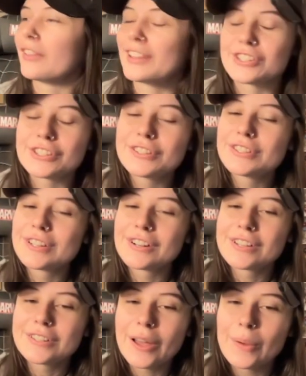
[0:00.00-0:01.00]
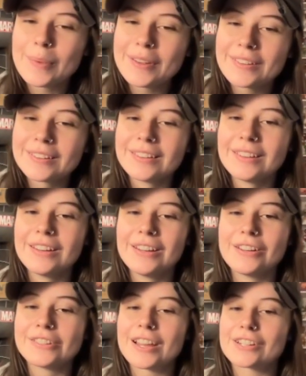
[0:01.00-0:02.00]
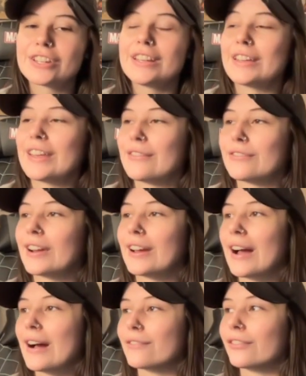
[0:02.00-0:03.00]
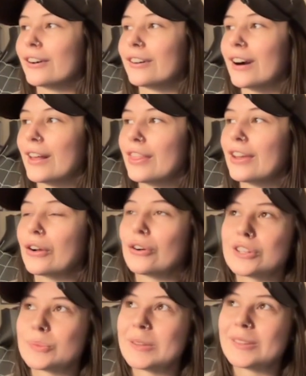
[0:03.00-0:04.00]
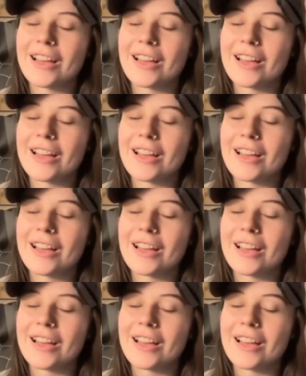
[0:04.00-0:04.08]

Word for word: Legends series helmet. It's actually a gift I got for I think Christmas